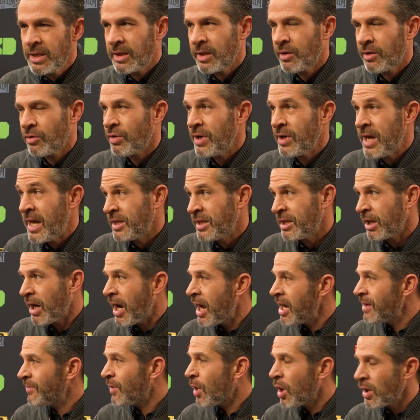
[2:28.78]
create the
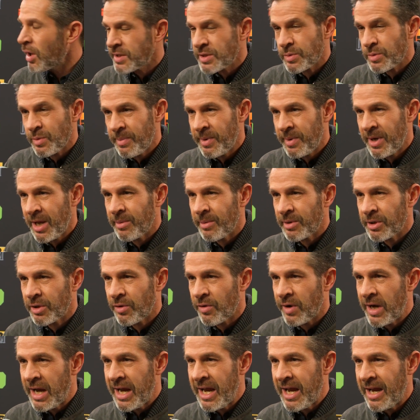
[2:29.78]
kind of arcs we've been able to
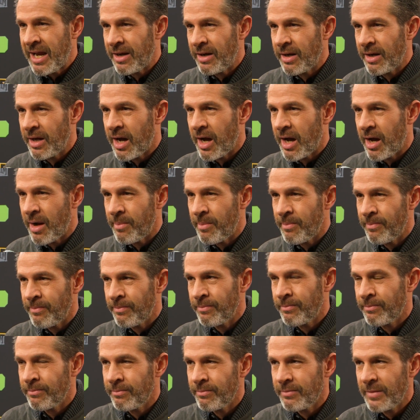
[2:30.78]
create,
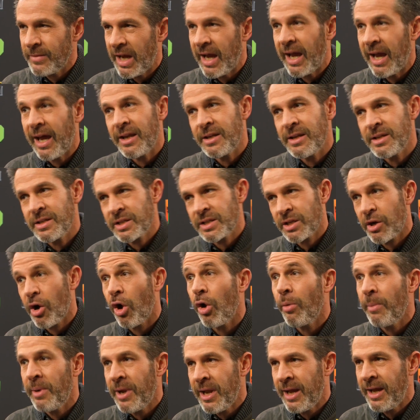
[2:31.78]
and
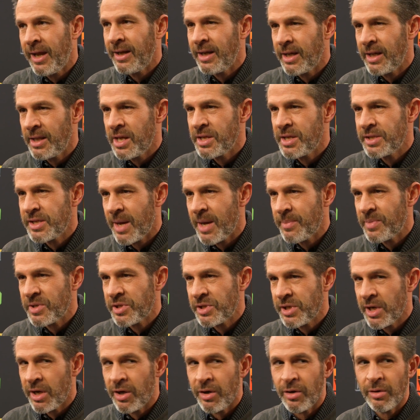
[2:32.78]
culminate in this
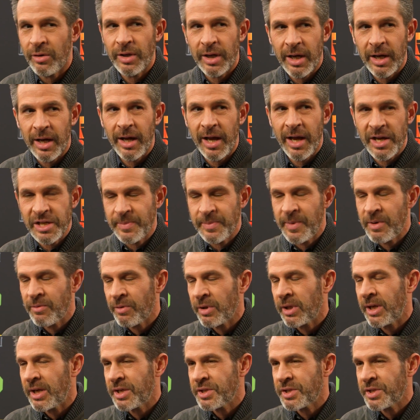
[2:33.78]
episode has been really